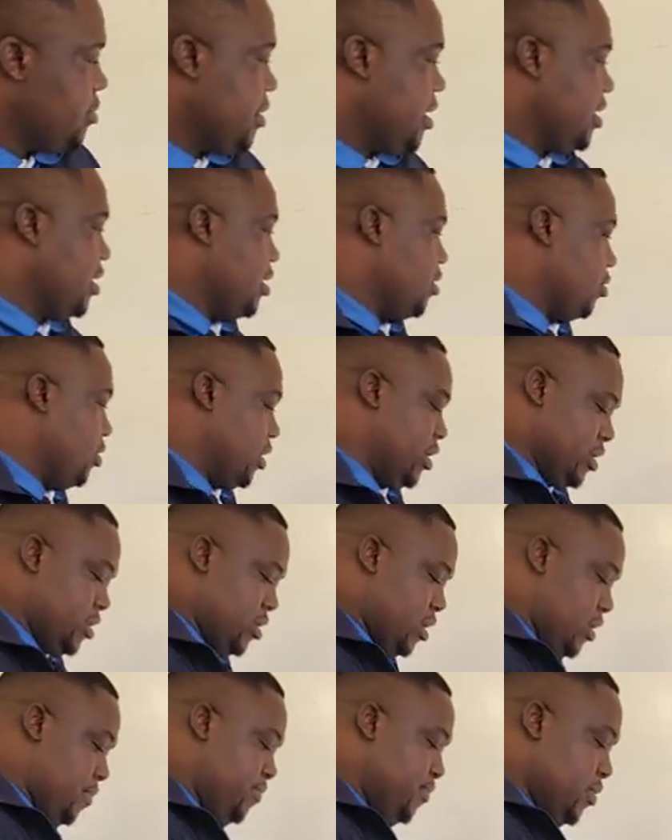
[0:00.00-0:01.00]
my
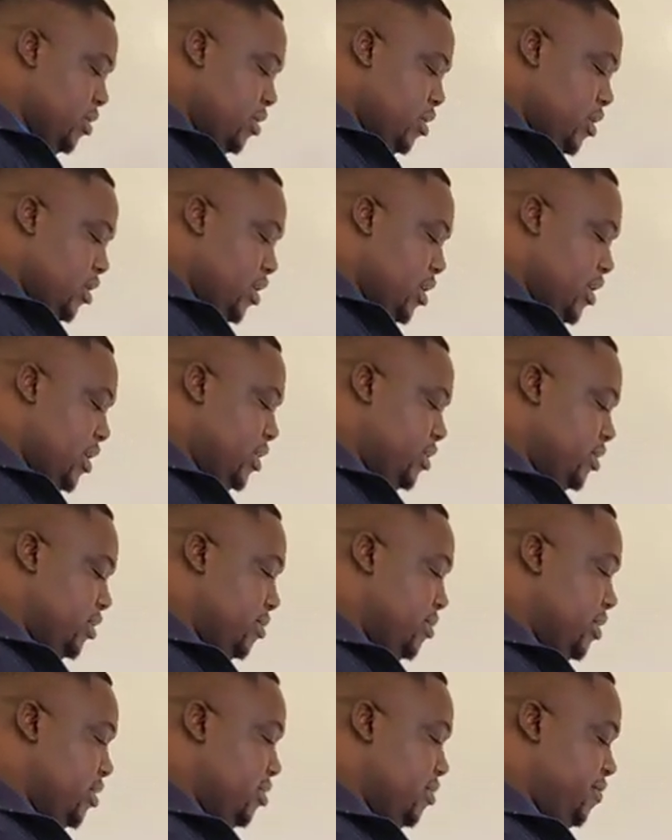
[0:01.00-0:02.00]
calculator.
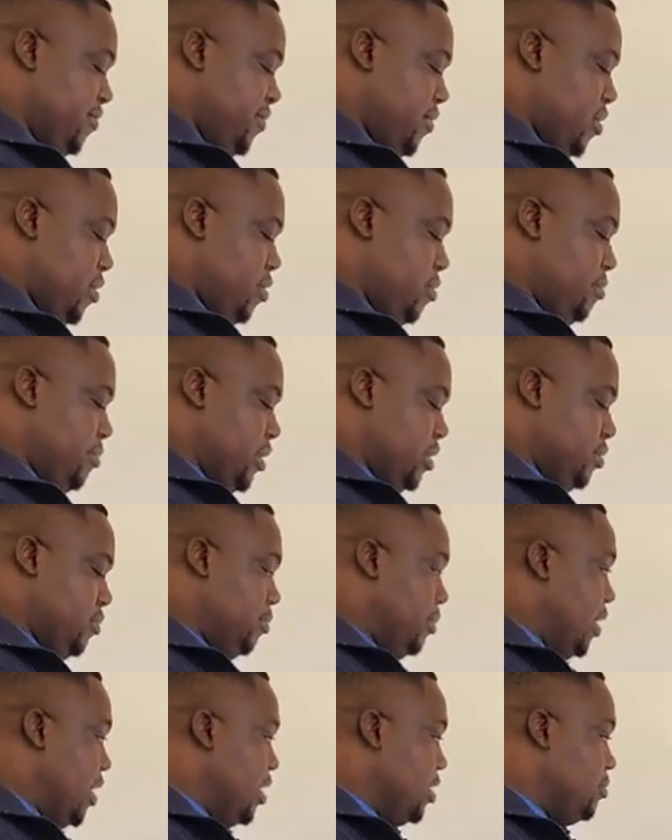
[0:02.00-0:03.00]
874
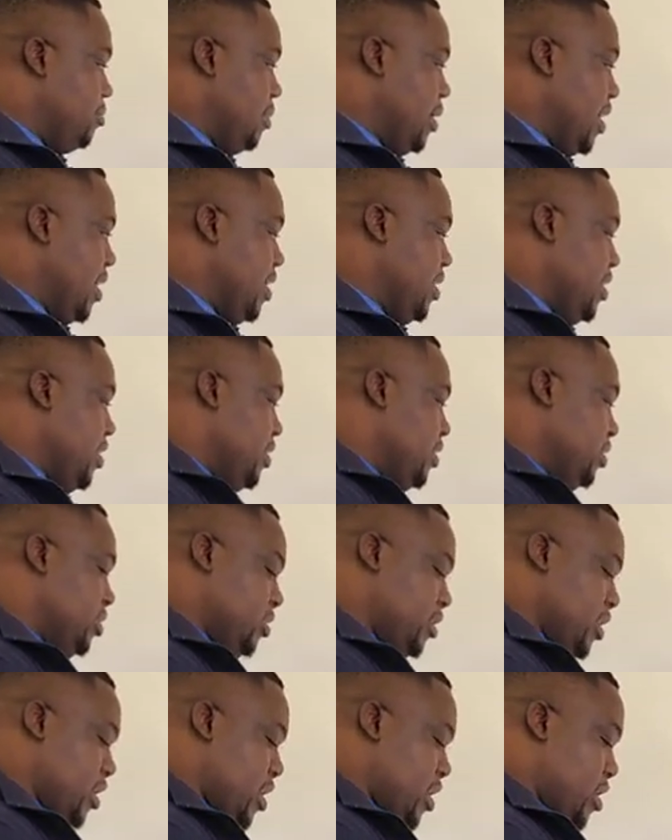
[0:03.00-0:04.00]
multiplied by
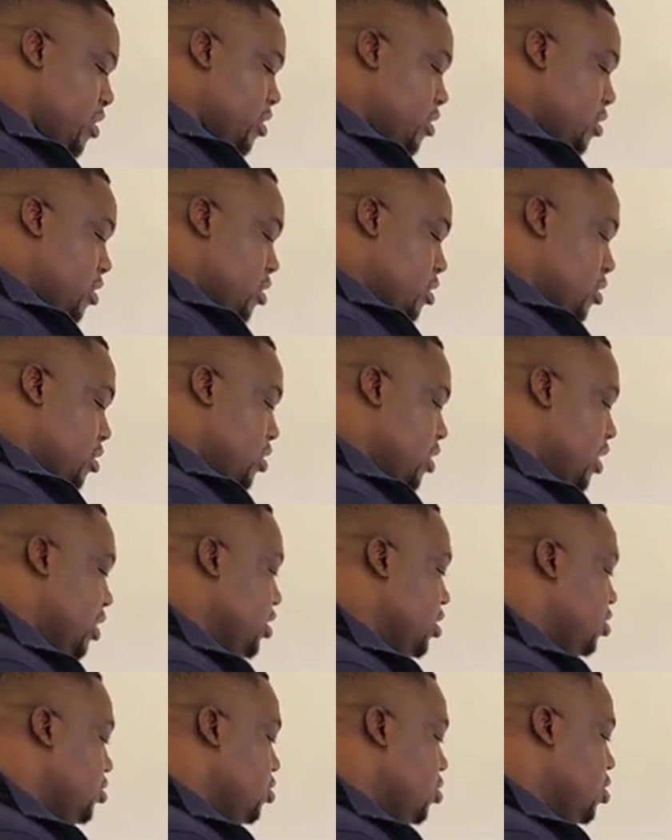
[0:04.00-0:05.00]
10.
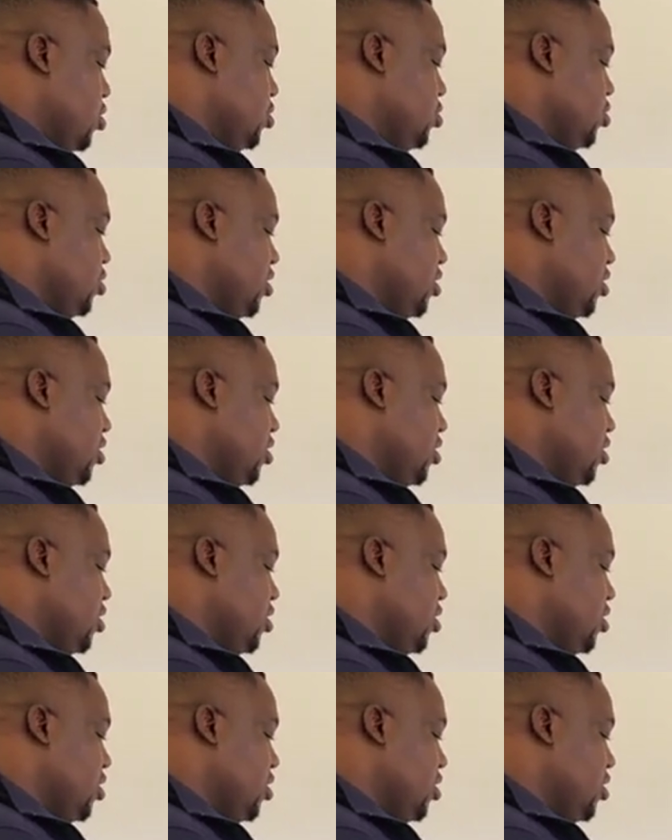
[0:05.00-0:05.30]
That is going to